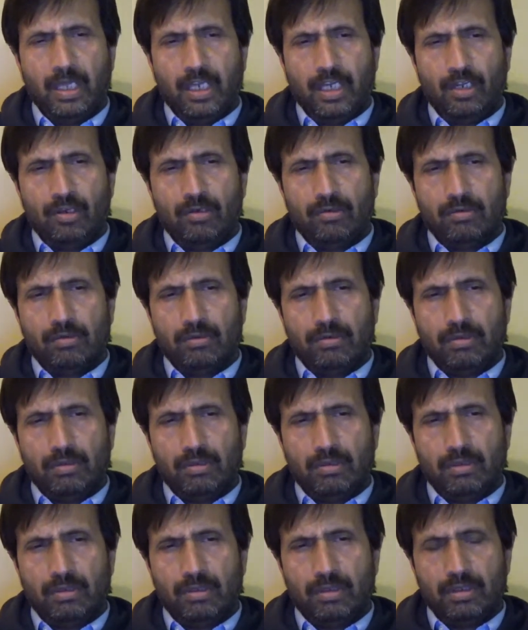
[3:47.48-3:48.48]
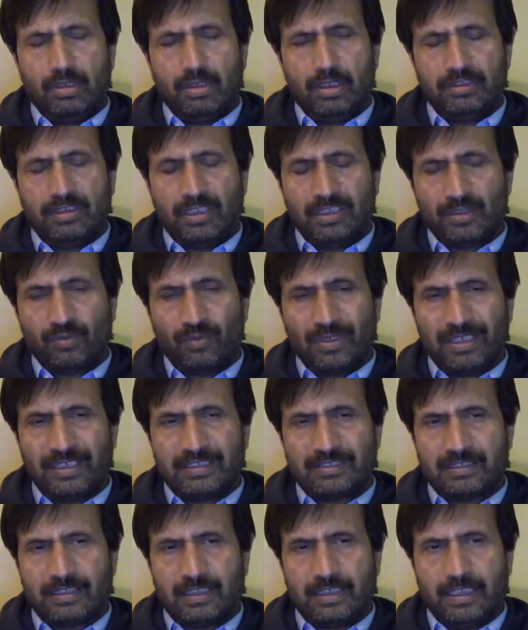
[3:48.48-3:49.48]
Now, uh, the other one
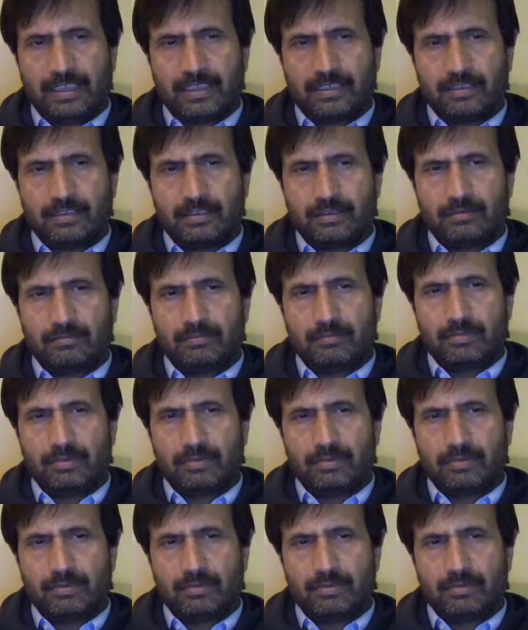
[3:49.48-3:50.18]
is uh, like uh,